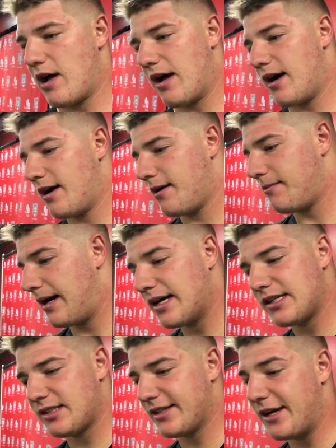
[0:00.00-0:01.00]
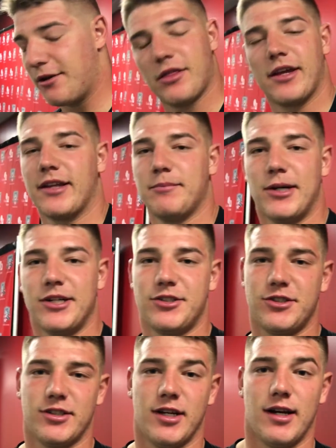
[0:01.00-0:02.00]
Honestly, I don't think a
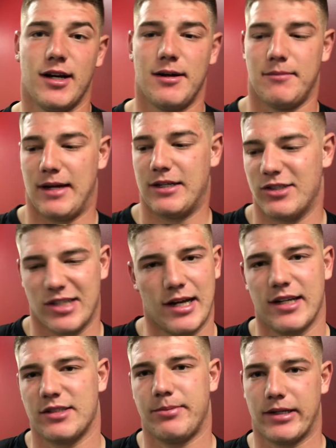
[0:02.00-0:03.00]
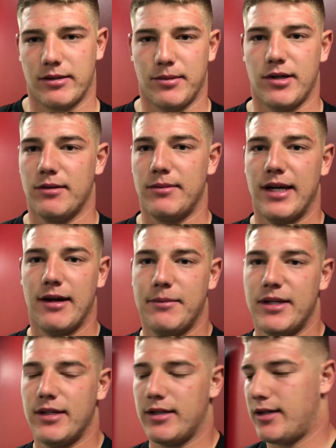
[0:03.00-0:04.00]
bunch. I just kind of expect the ball to be on
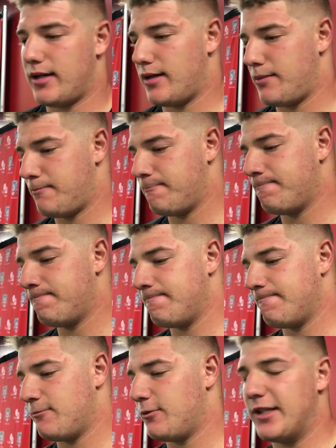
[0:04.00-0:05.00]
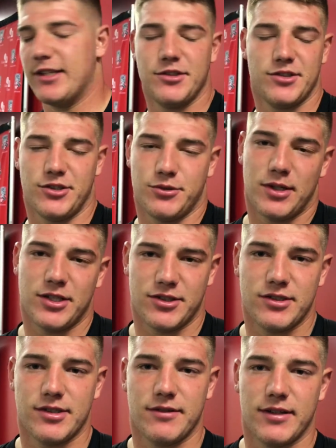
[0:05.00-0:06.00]
me in those
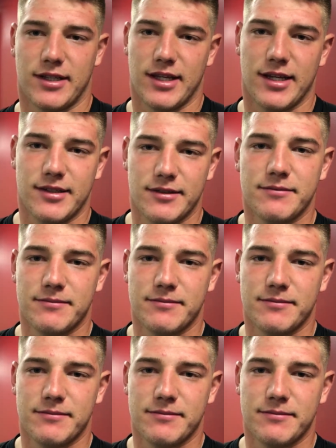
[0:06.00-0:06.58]
situations, stuff like that.